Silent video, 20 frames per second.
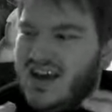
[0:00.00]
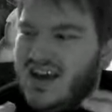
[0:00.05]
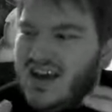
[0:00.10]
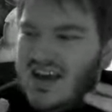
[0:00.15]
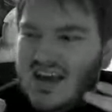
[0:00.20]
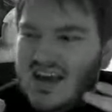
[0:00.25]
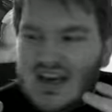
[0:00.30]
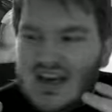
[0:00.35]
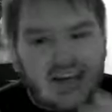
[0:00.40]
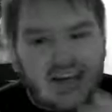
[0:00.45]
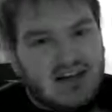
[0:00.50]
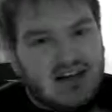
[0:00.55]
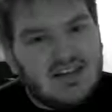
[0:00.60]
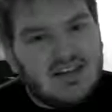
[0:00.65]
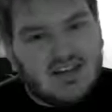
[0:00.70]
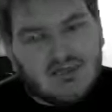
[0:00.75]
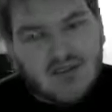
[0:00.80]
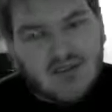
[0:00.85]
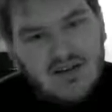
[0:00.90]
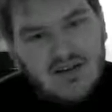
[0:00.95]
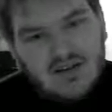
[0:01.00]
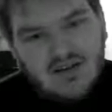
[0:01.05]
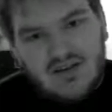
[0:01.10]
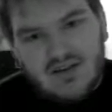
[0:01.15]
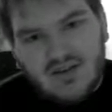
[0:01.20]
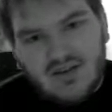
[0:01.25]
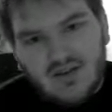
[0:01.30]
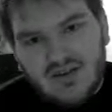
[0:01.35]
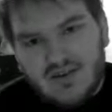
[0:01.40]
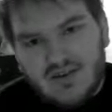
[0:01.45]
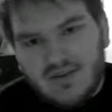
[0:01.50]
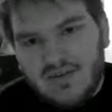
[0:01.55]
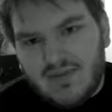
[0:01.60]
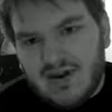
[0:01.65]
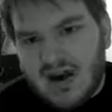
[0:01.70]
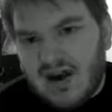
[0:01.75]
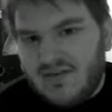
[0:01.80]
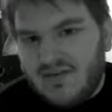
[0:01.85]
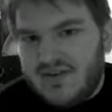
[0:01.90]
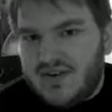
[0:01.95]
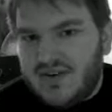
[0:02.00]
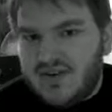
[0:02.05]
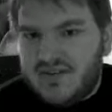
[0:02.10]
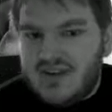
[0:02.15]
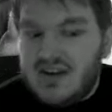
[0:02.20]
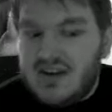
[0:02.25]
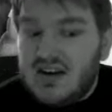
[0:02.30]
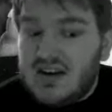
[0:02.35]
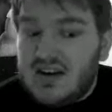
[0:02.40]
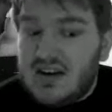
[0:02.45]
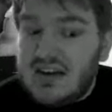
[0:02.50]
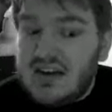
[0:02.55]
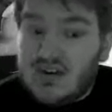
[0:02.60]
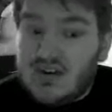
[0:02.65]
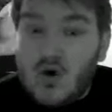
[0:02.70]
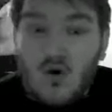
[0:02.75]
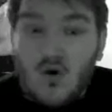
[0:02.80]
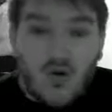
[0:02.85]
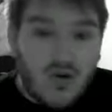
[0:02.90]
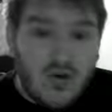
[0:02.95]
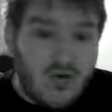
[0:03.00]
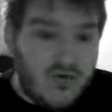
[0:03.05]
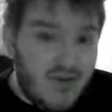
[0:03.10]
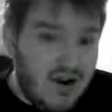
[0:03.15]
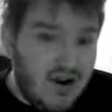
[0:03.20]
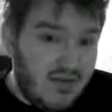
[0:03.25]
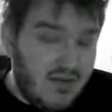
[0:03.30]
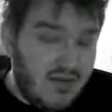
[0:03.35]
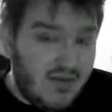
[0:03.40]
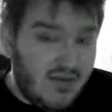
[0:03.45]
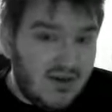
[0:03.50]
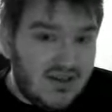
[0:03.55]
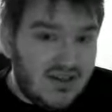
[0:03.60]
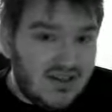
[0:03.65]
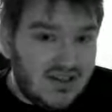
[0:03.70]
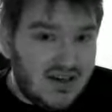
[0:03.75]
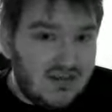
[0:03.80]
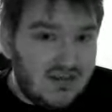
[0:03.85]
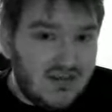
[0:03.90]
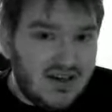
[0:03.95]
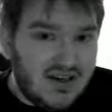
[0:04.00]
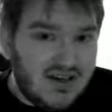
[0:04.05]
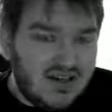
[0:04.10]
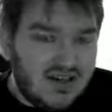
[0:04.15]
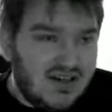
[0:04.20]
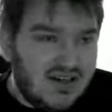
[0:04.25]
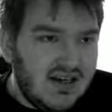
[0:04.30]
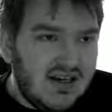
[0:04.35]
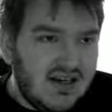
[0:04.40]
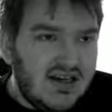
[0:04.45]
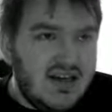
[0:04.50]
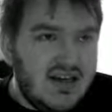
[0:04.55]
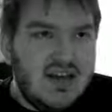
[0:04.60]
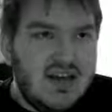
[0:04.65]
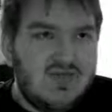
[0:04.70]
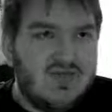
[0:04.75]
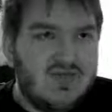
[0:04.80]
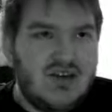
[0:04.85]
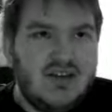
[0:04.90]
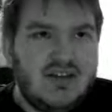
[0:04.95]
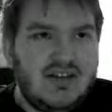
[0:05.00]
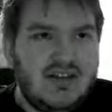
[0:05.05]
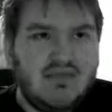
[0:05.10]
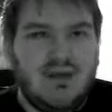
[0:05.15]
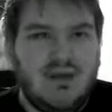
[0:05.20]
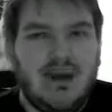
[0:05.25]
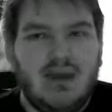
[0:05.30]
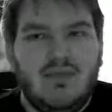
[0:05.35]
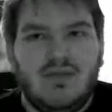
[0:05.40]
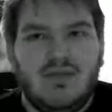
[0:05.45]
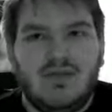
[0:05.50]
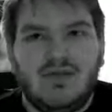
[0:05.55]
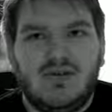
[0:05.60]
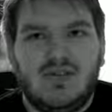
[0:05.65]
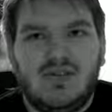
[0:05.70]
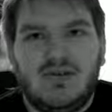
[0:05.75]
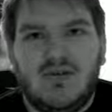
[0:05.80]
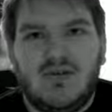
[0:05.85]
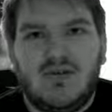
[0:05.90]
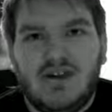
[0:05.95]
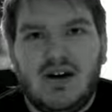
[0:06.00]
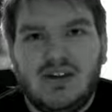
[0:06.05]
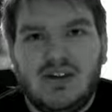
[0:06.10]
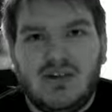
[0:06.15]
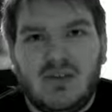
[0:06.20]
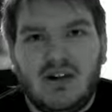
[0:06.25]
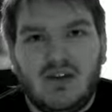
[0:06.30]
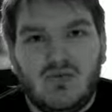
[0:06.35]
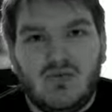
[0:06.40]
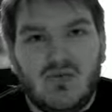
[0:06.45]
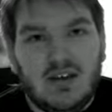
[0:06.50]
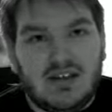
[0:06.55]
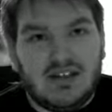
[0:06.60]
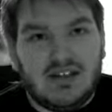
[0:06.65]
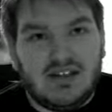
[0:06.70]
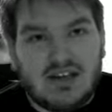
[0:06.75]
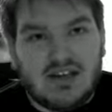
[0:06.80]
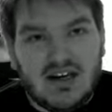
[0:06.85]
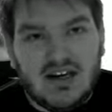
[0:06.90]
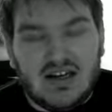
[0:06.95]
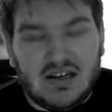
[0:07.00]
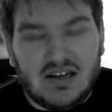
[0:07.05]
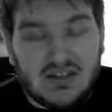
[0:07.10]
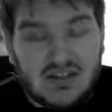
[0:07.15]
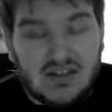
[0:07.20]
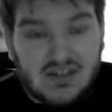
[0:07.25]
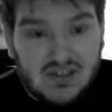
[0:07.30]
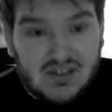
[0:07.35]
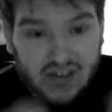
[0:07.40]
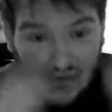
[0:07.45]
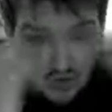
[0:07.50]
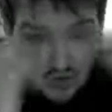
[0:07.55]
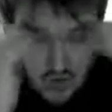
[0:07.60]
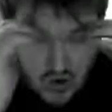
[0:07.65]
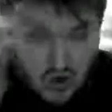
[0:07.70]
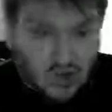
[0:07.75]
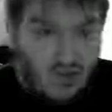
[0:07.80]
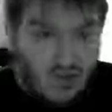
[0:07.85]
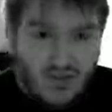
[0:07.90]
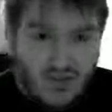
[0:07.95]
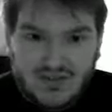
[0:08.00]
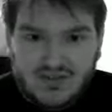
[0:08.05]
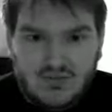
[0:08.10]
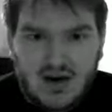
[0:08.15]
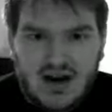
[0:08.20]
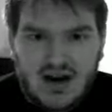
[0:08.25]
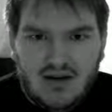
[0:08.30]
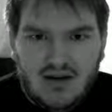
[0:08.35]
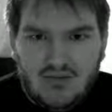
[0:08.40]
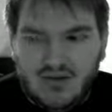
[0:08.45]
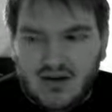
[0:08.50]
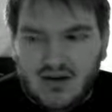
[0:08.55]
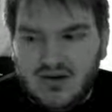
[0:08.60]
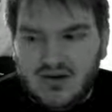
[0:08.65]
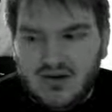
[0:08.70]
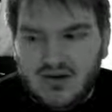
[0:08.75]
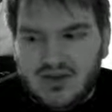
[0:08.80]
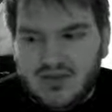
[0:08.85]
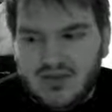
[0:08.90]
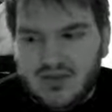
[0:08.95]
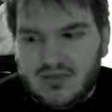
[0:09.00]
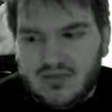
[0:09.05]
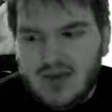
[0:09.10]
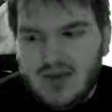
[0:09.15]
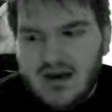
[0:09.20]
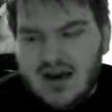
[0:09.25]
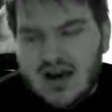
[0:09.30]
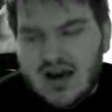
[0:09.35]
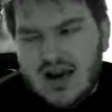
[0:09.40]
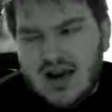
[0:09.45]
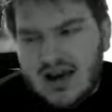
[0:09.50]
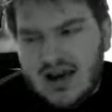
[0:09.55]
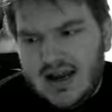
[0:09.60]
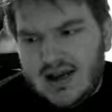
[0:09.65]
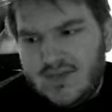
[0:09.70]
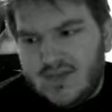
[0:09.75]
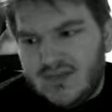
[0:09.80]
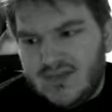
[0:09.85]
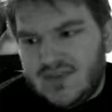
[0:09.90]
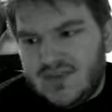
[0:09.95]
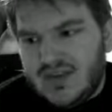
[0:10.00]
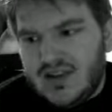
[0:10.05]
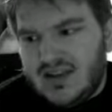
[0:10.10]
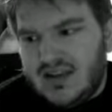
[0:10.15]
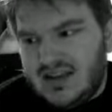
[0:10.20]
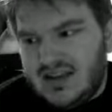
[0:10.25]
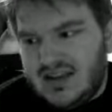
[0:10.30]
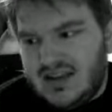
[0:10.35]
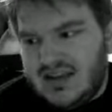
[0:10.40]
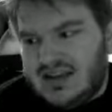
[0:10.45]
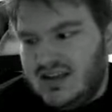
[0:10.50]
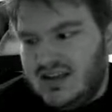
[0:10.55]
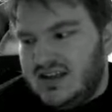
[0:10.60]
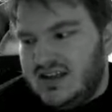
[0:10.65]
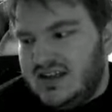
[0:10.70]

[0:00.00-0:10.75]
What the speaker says: he's compelled to do this, but after he's done it, he's horrified by what he's done because he reads the papers and he finds out like what he's done, and it's just like, whoa, it's mind blowing to him. And like,